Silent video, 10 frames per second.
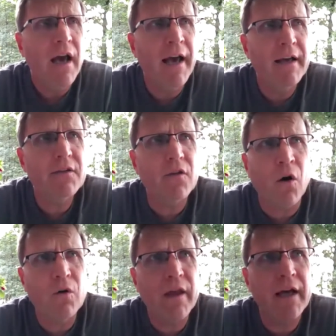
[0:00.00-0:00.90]
And
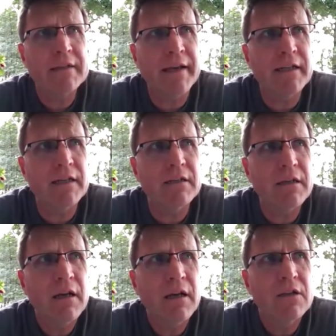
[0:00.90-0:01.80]
all that
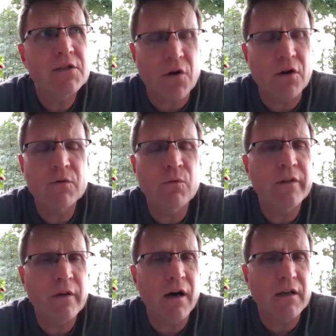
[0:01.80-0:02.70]
data started
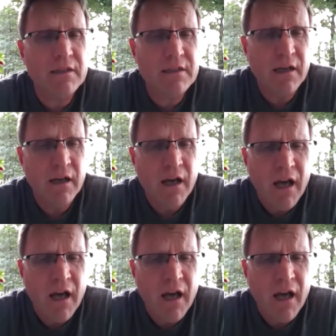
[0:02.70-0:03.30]
with us.